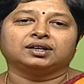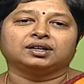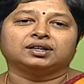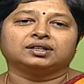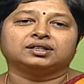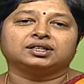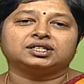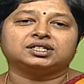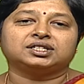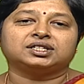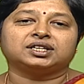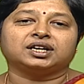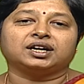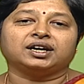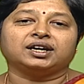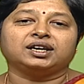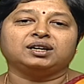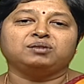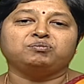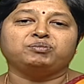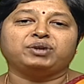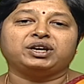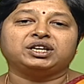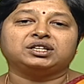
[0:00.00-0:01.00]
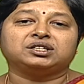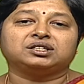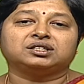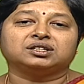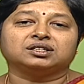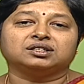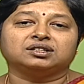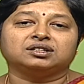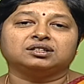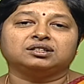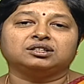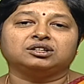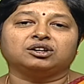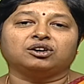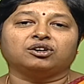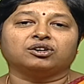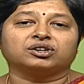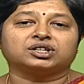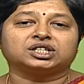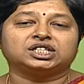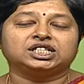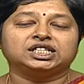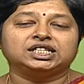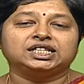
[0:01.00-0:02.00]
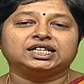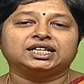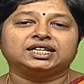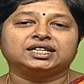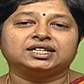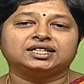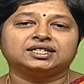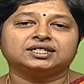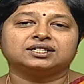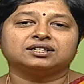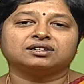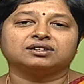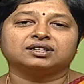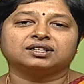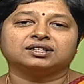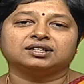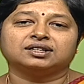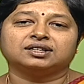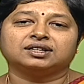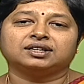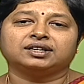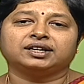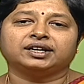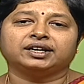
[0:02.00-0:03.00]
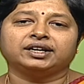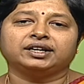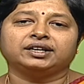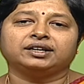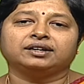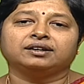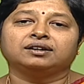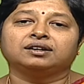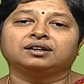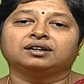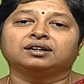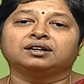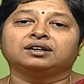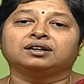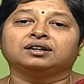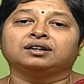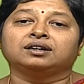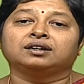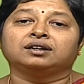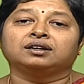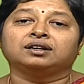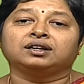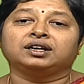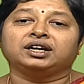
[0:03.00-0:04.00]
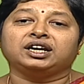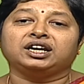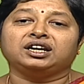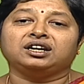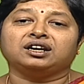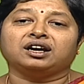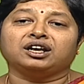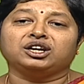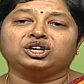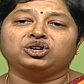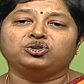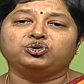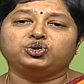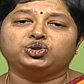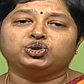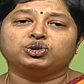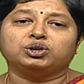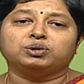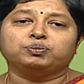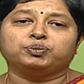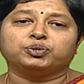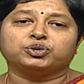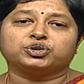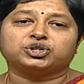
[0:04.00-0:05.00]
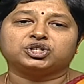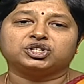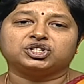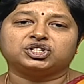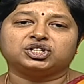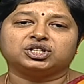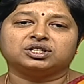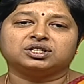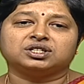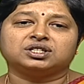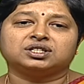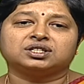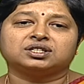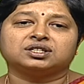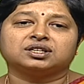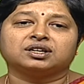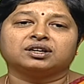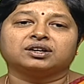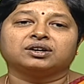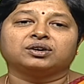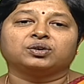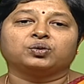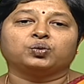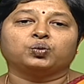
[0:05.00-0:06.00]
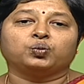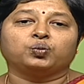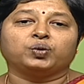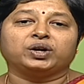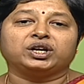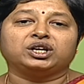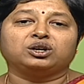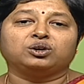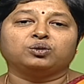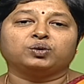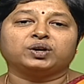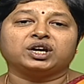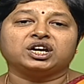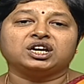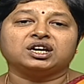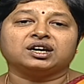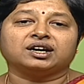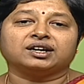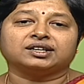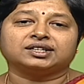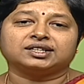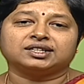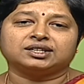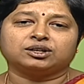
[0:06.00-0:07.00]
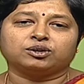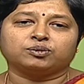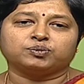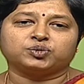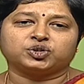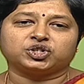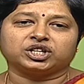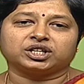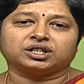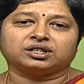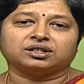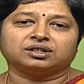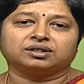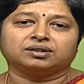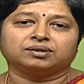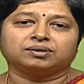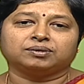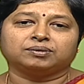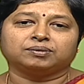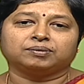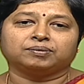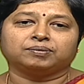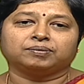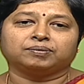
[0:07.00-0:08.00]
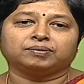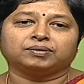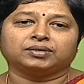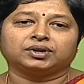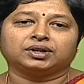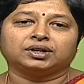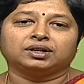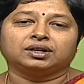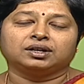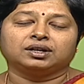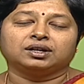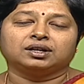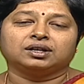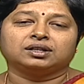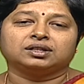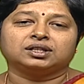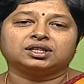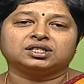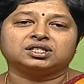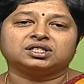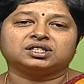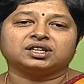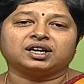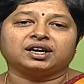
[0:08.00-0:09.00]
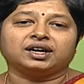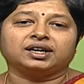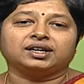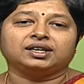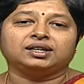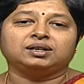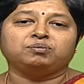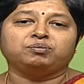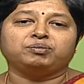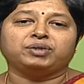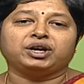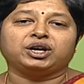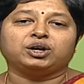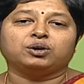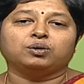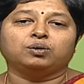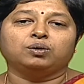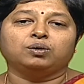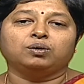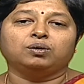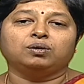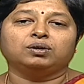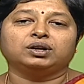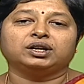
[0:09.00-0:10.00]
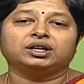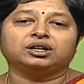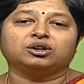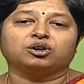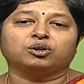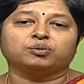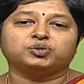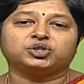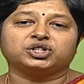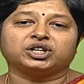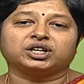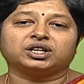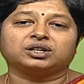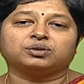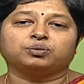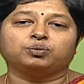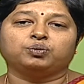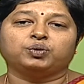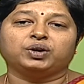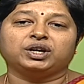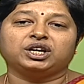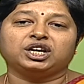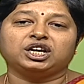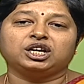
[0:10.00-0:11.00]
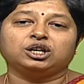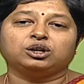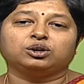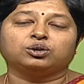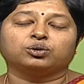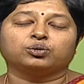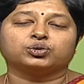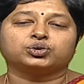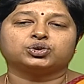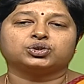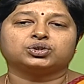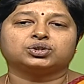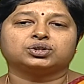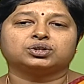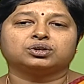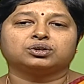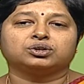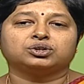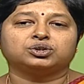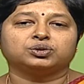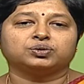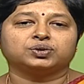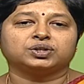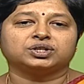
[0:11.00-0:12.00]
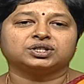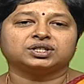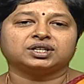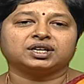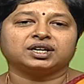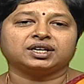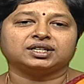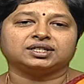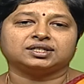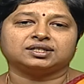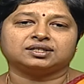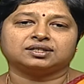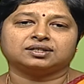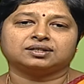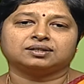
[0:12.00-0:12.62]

The child may turn or tilt his or her head in unusual positions when looking at an object. The child may hold an object very close to his eyes.